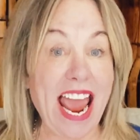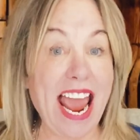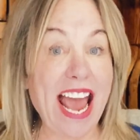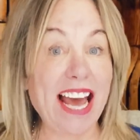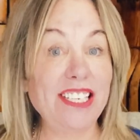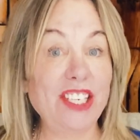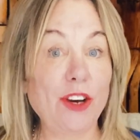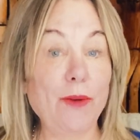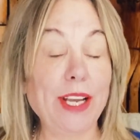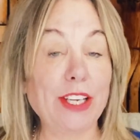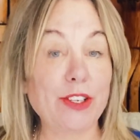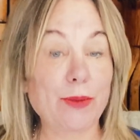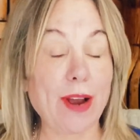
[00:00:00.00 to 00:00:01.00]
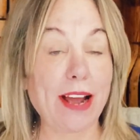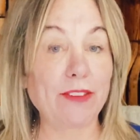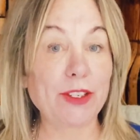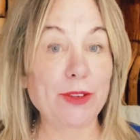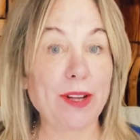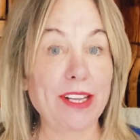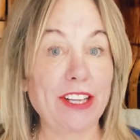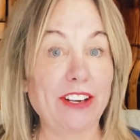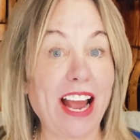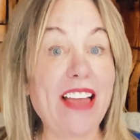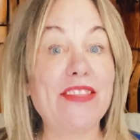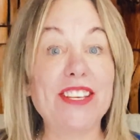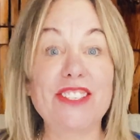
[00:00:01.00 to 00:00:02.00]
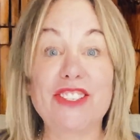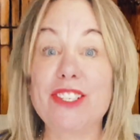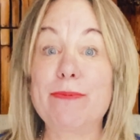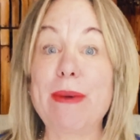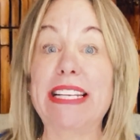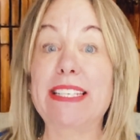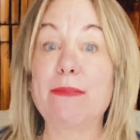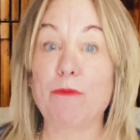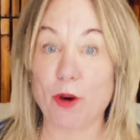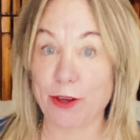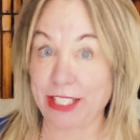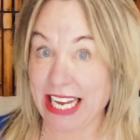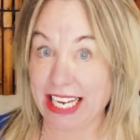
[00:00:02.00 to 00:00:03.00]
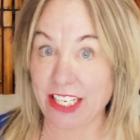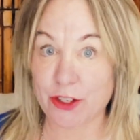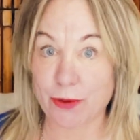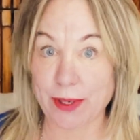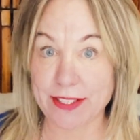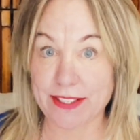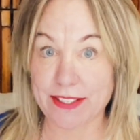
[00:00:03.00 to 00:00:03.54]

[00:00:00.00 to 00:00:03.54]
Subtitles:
Add towing a travel trailer, and this just makes it more dangerous.